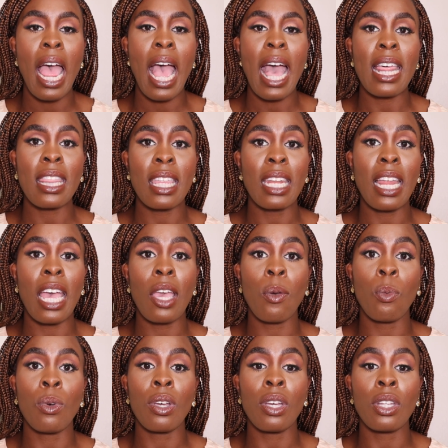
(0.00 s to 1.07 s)
and then I
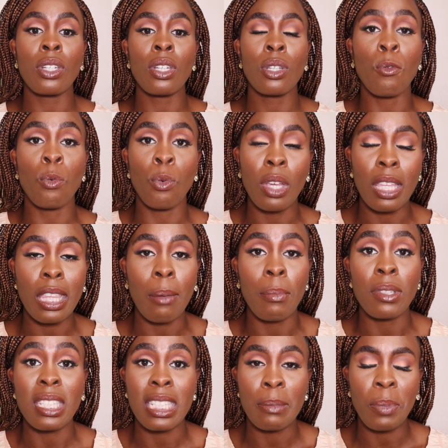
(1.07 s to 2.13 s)
would ring them
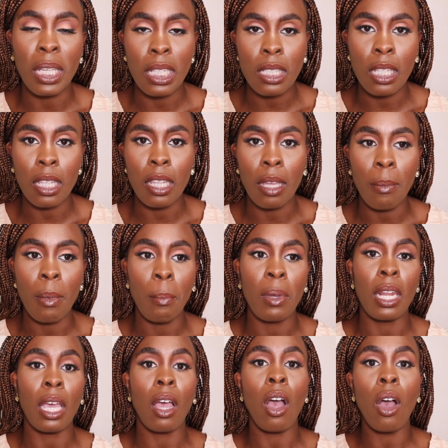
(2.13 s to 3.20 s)
and speak to them and be
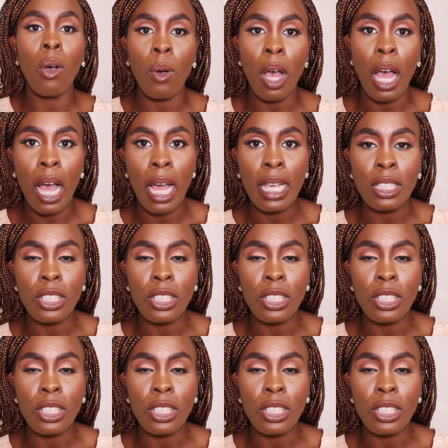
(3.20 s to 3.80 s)
like, oh, hi